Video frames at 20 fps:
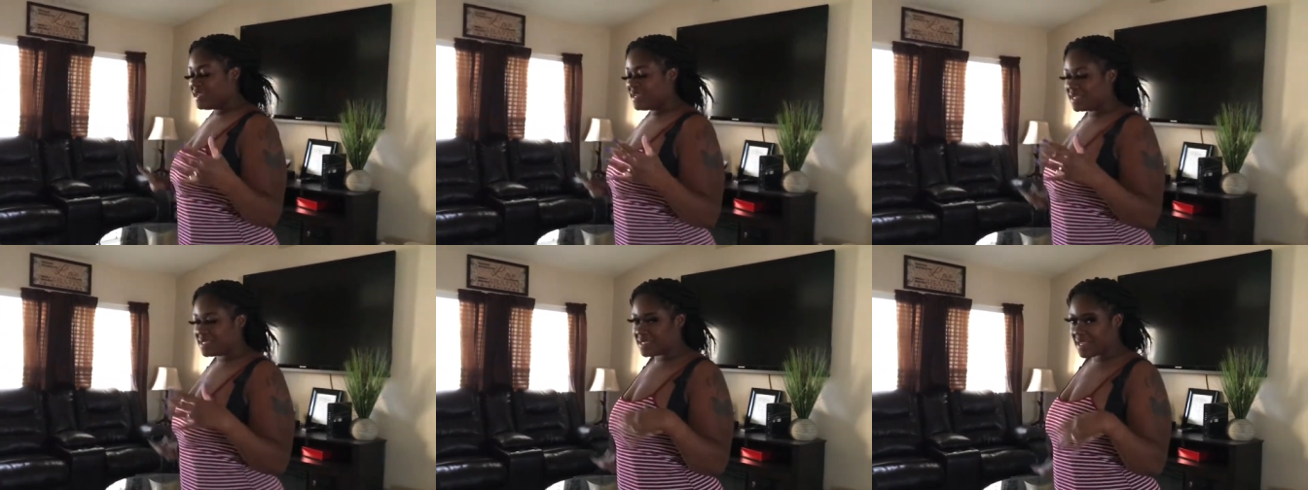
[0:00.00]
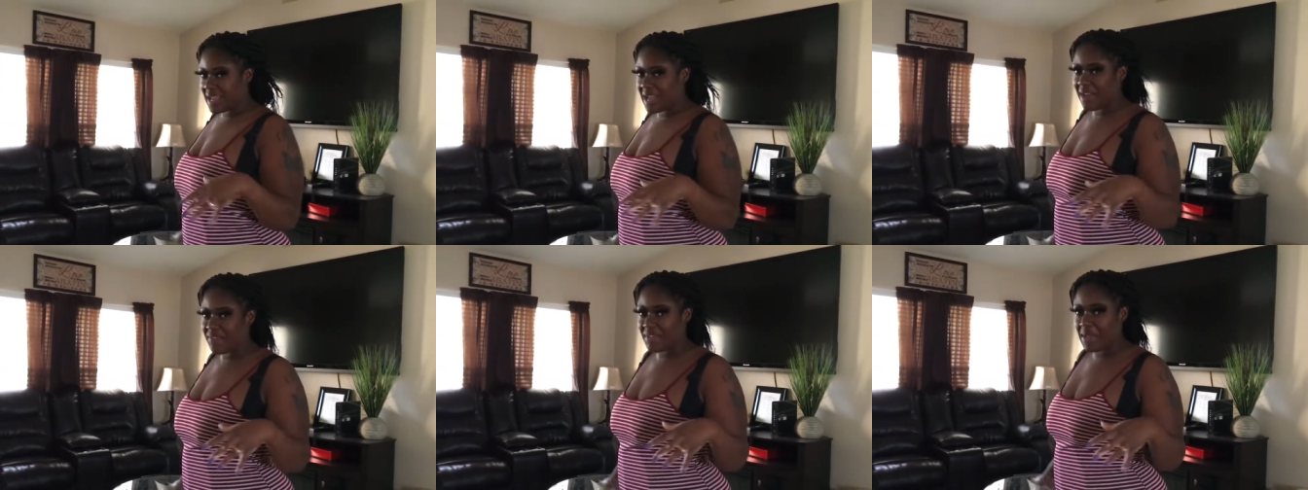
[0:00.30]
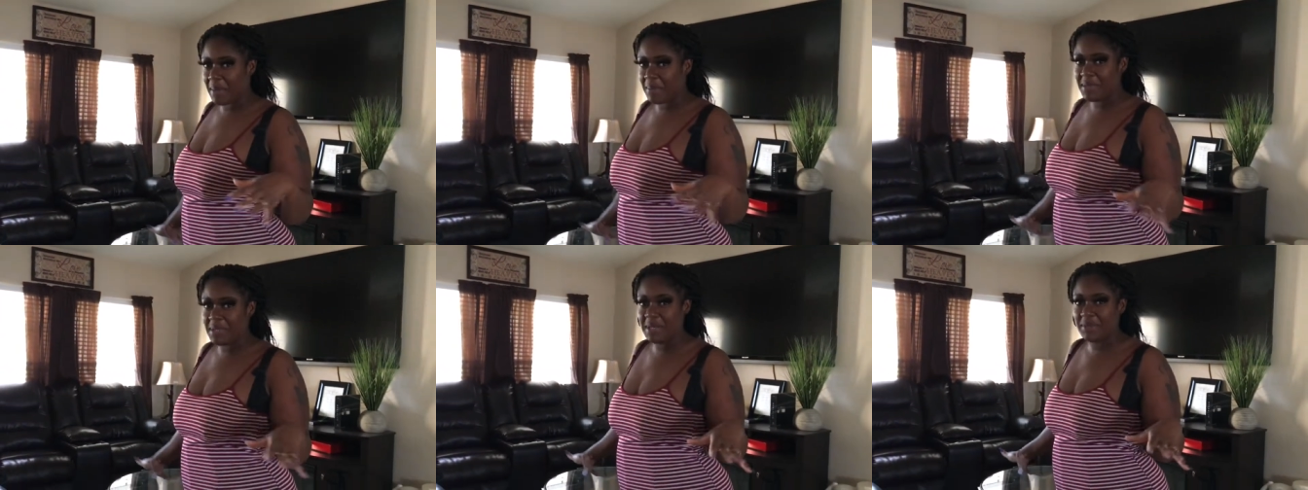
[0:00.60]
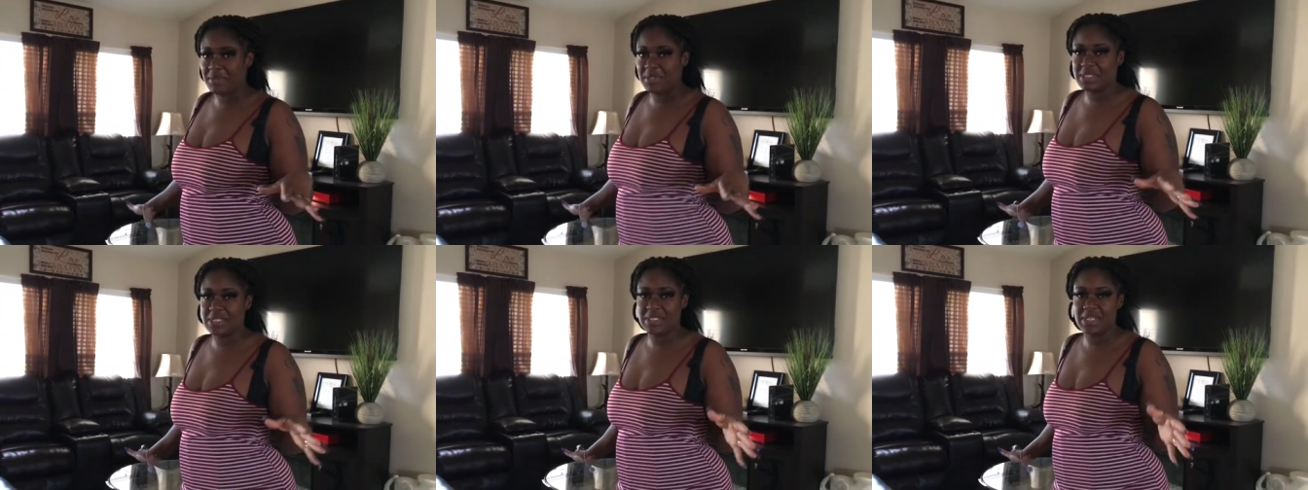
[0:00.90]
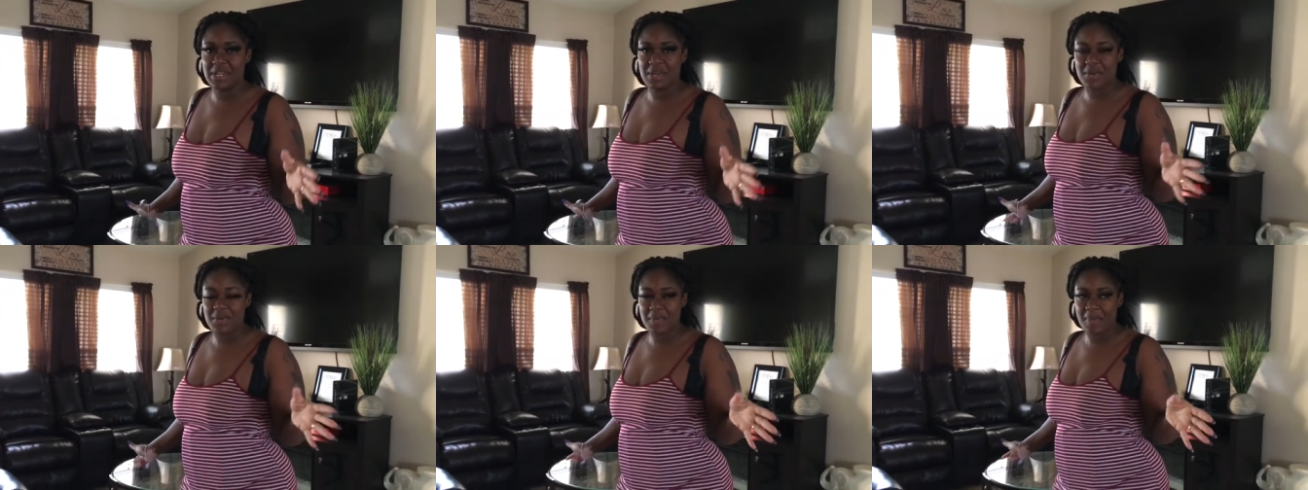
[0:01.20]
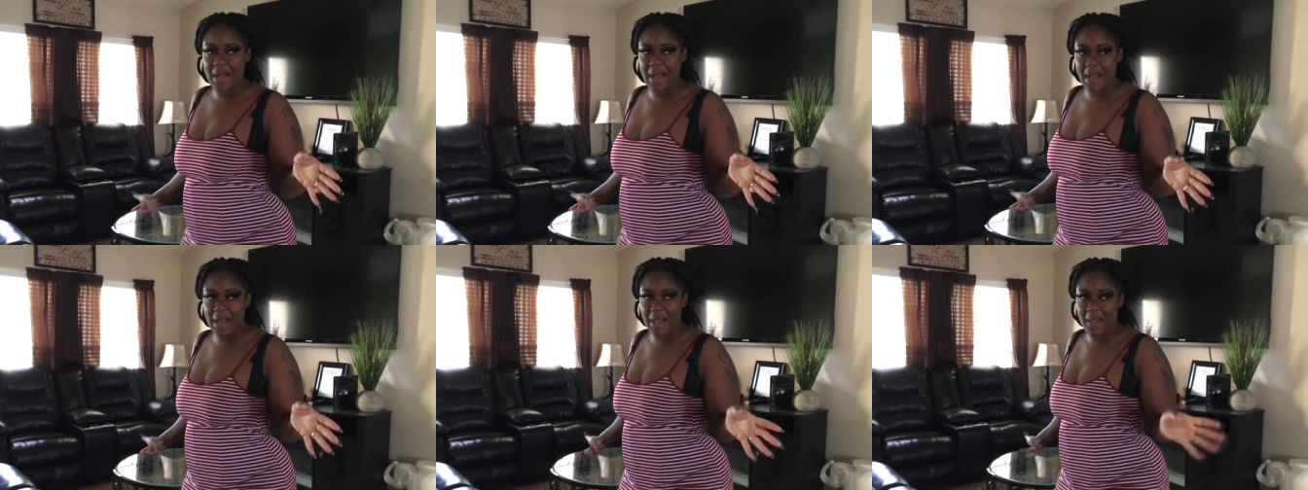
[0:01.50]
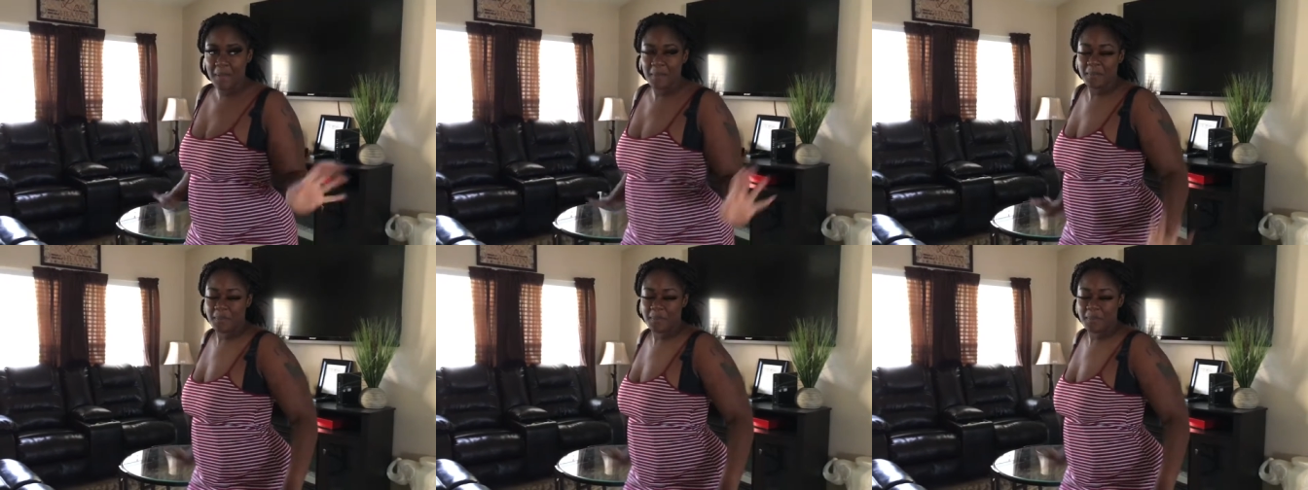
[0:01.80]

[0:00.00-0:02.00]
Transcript: because I have not been able to sit on my